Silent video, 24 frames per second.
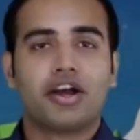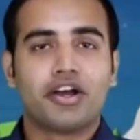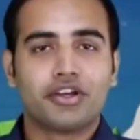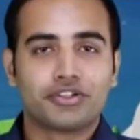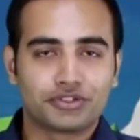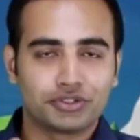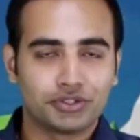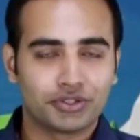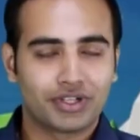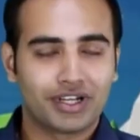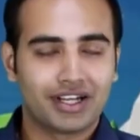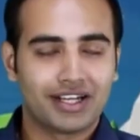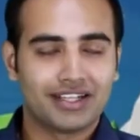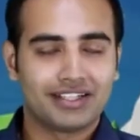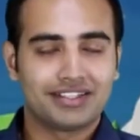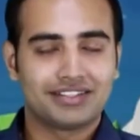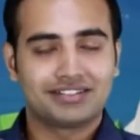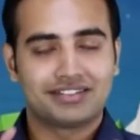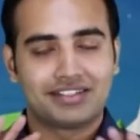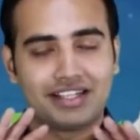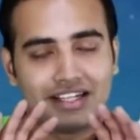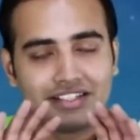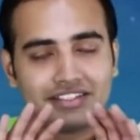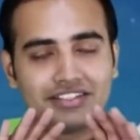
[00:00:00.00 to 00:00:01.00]
So guys,
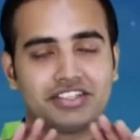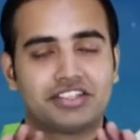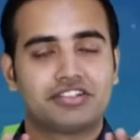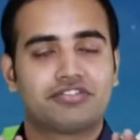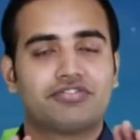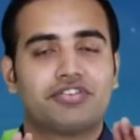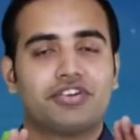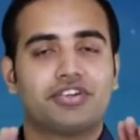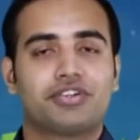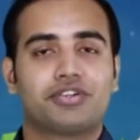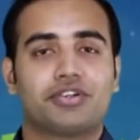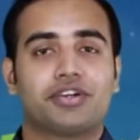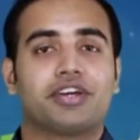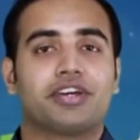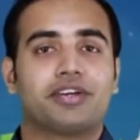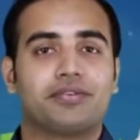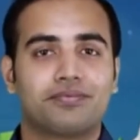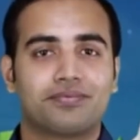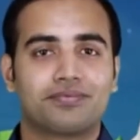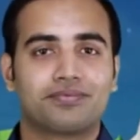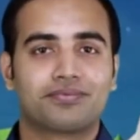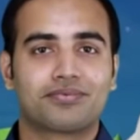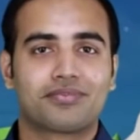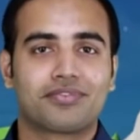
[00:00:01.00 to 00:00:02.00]
that's it for today.
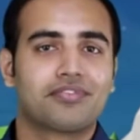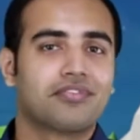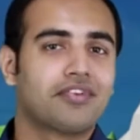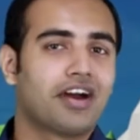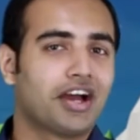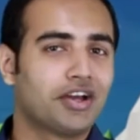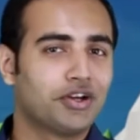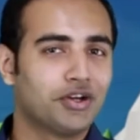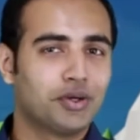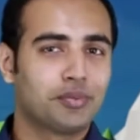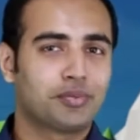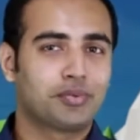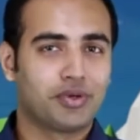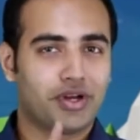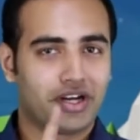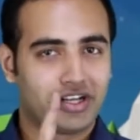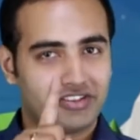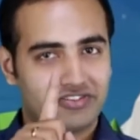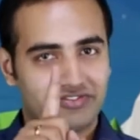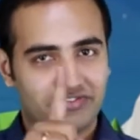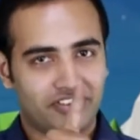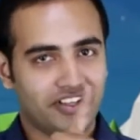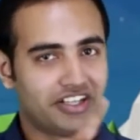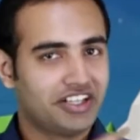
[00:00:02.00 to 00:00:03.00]
I hope you had a
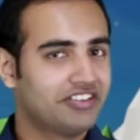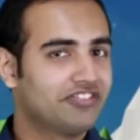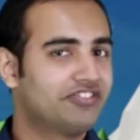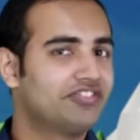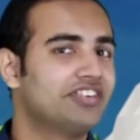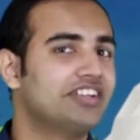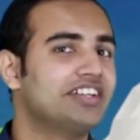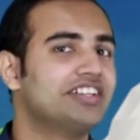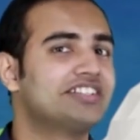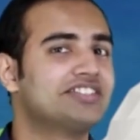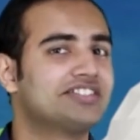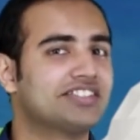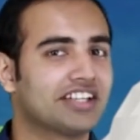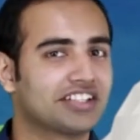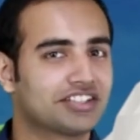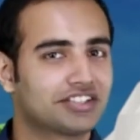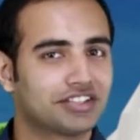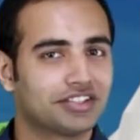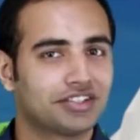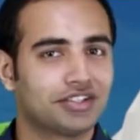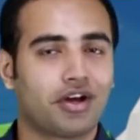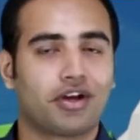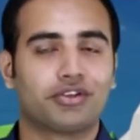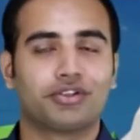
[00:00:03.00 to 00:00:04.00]
fun-filled
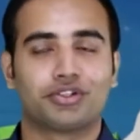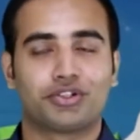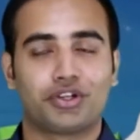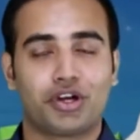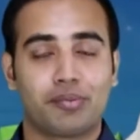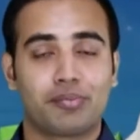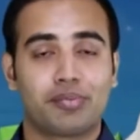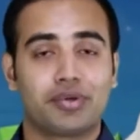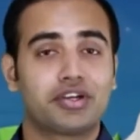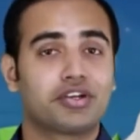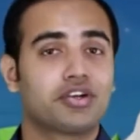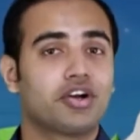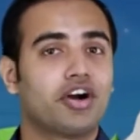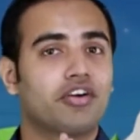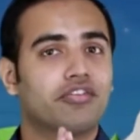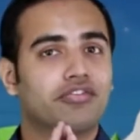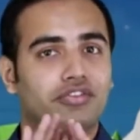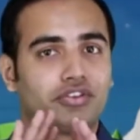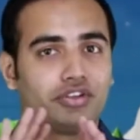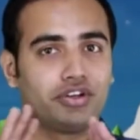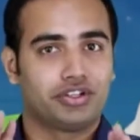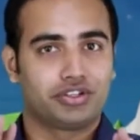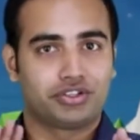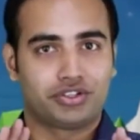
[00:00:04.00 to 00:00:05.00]
session on the topic of
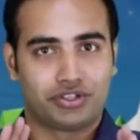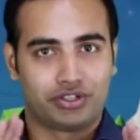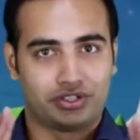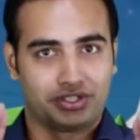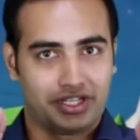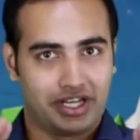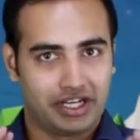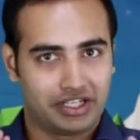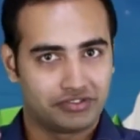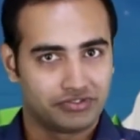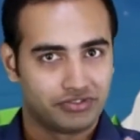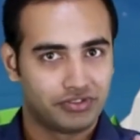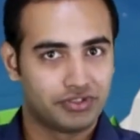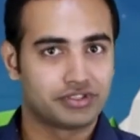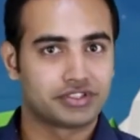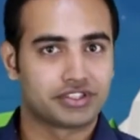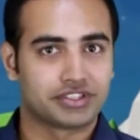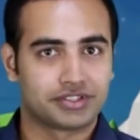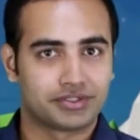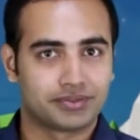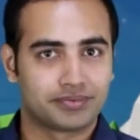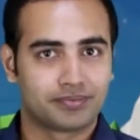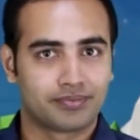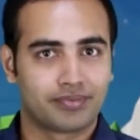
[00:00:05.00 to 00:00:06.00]
non-contact
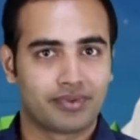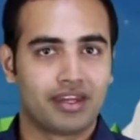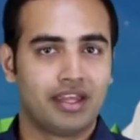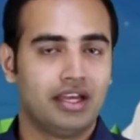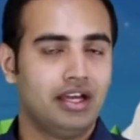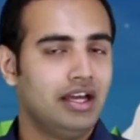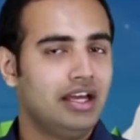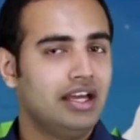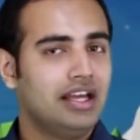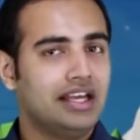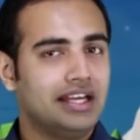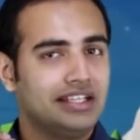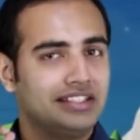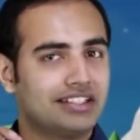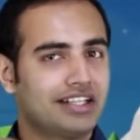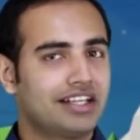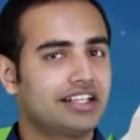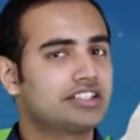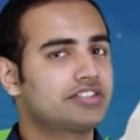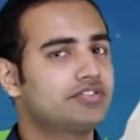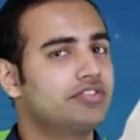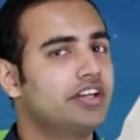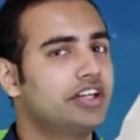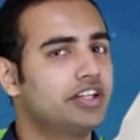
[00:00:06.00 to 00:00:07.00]
forces. In the
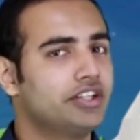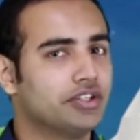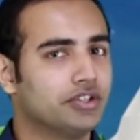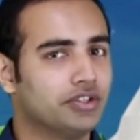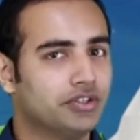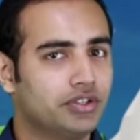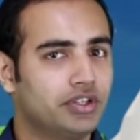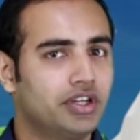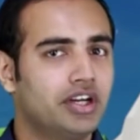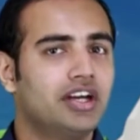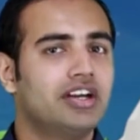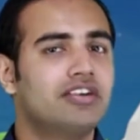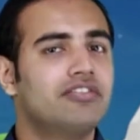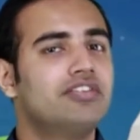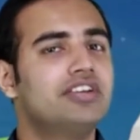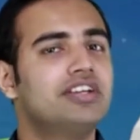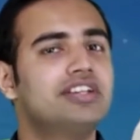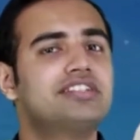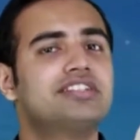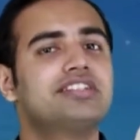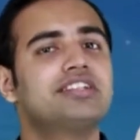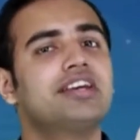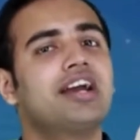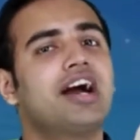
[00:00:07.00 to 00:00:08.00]
next video, we'll
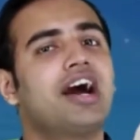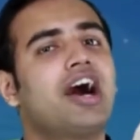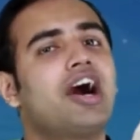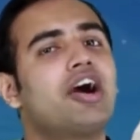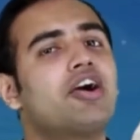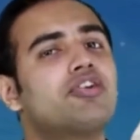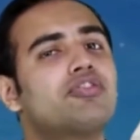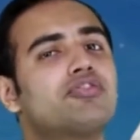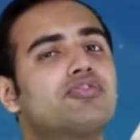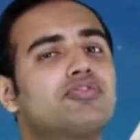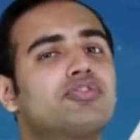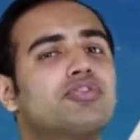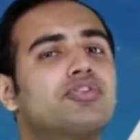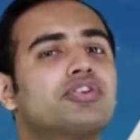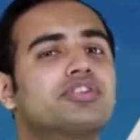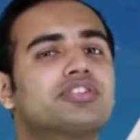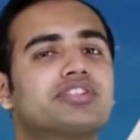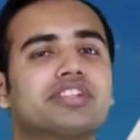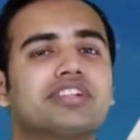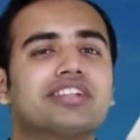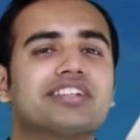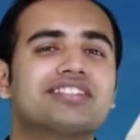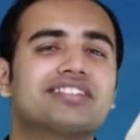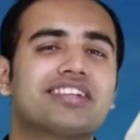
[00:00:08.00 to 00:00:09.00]
see how
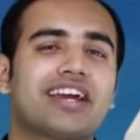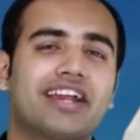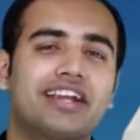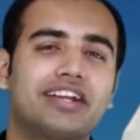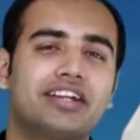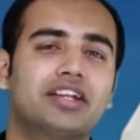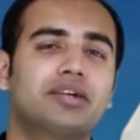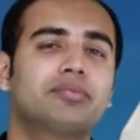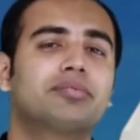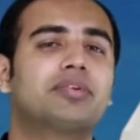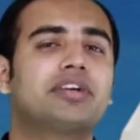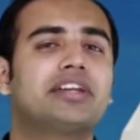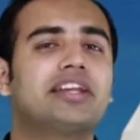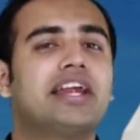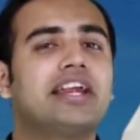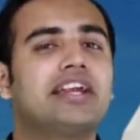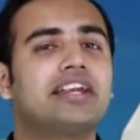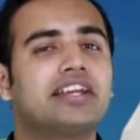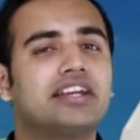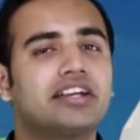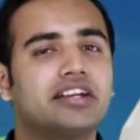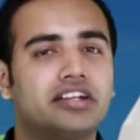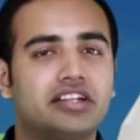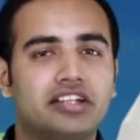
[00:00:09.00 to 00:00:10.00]
forces end up
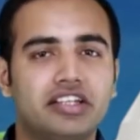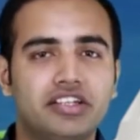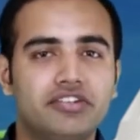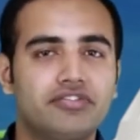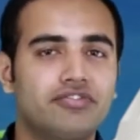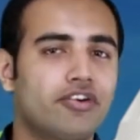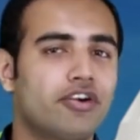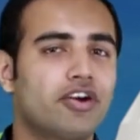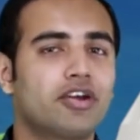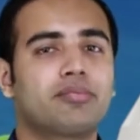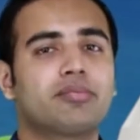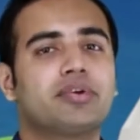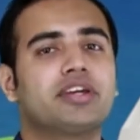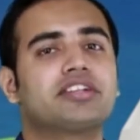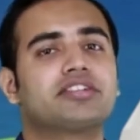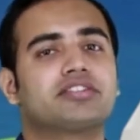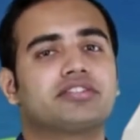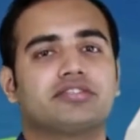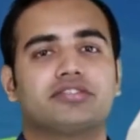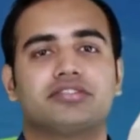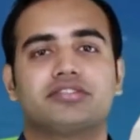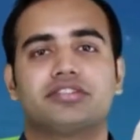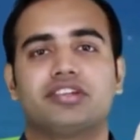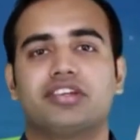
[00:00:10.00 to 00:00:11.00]
creating
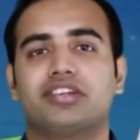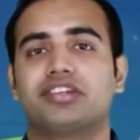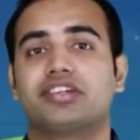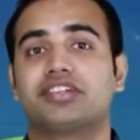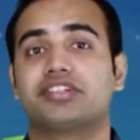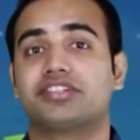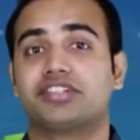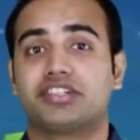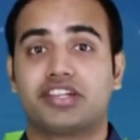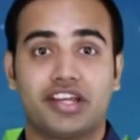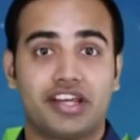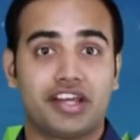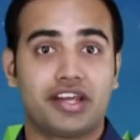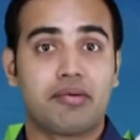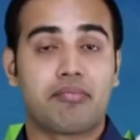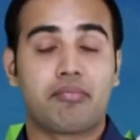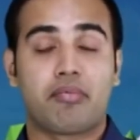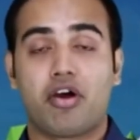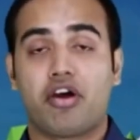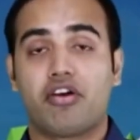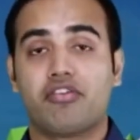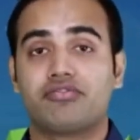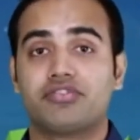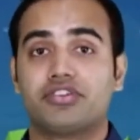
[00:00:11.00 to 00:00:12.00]
deformations in the shape
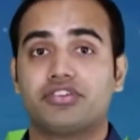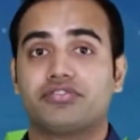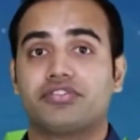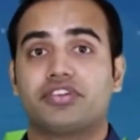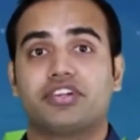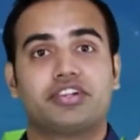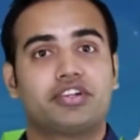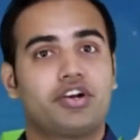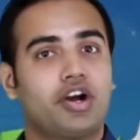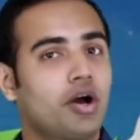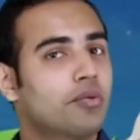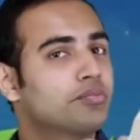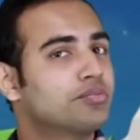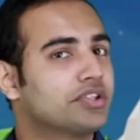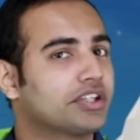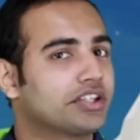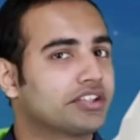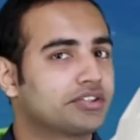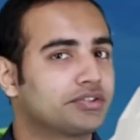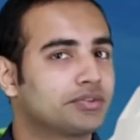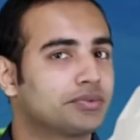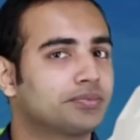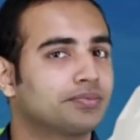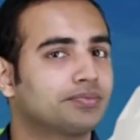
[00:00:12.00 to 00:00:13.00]
of different
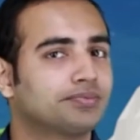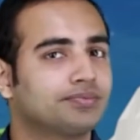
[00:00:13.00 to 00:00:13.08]
objects.